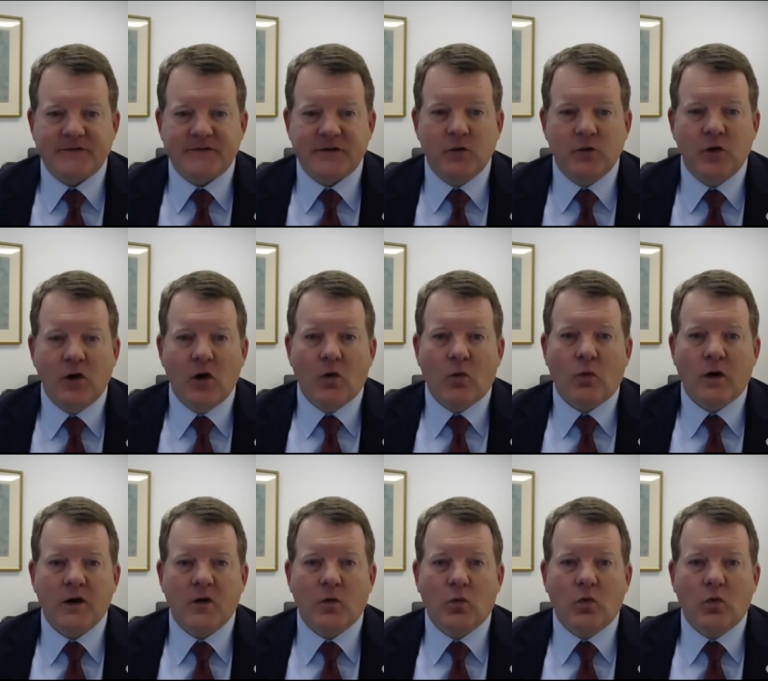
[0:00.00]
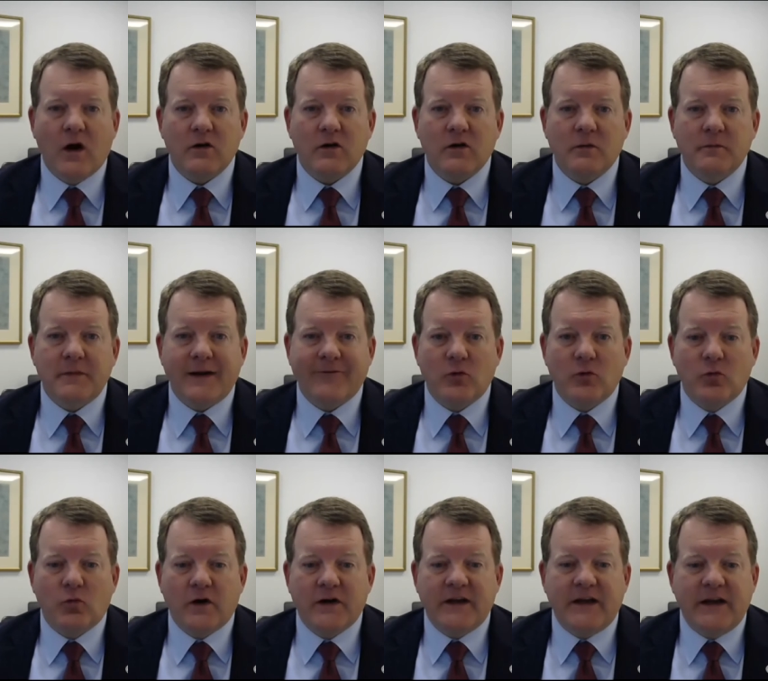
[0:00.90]
So want to welcome
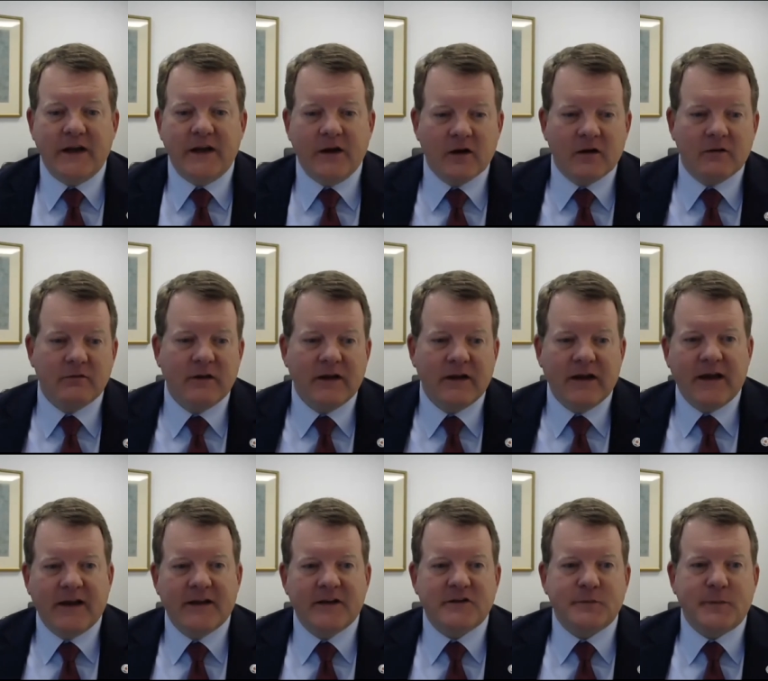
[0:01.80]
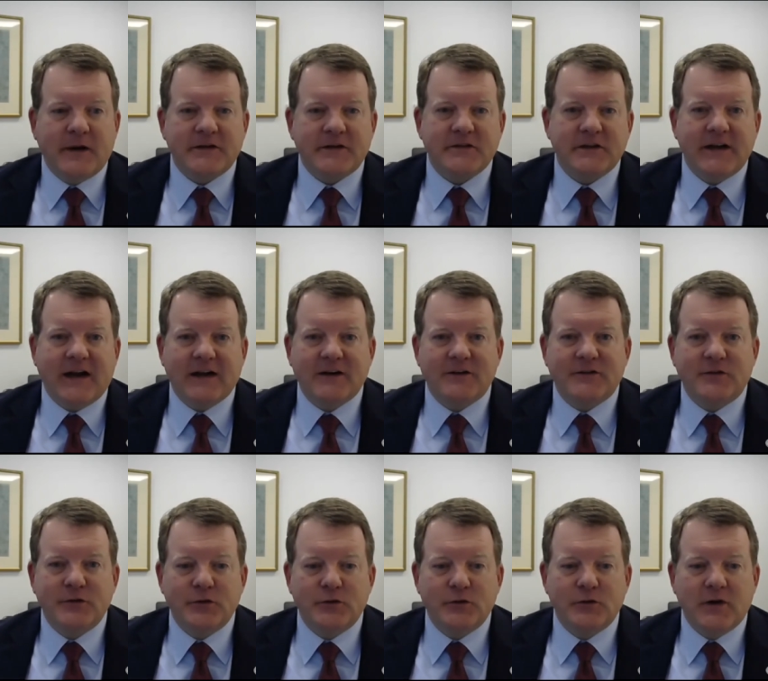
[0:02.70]
everyone here, and especially our
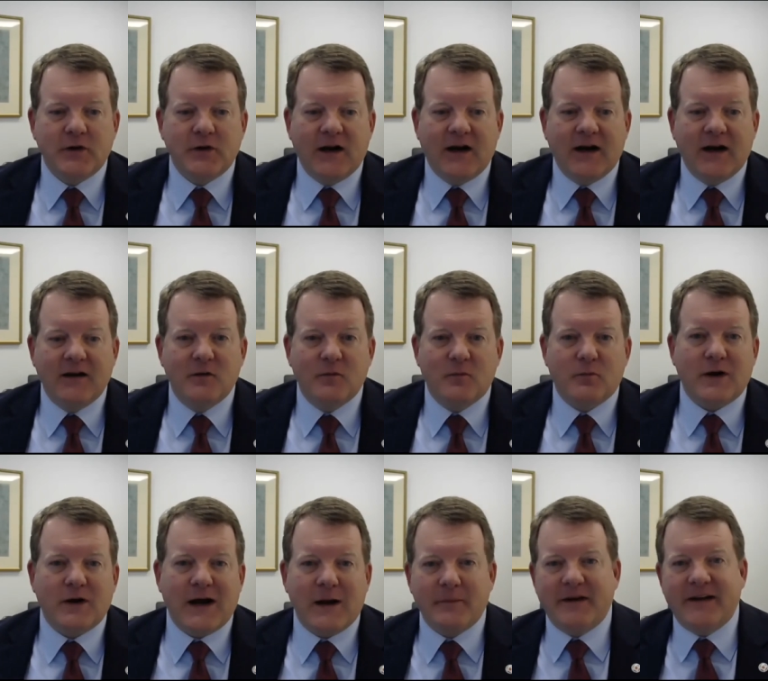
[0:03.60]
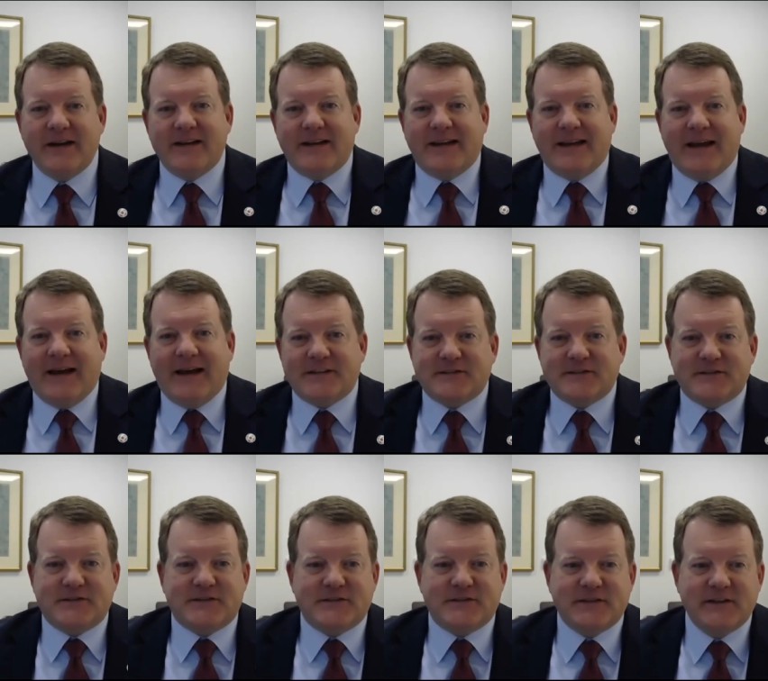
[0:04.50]
two uh, prominent
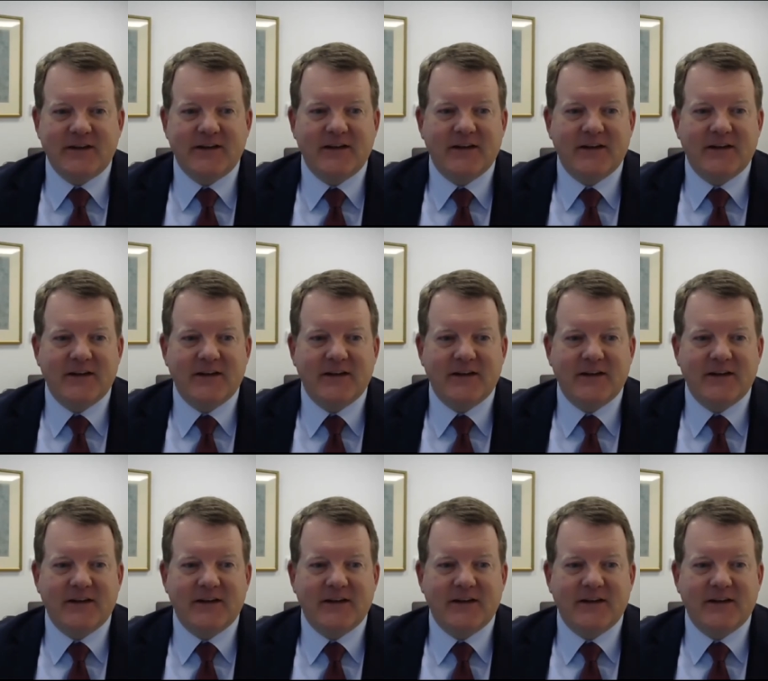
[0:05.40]
guests,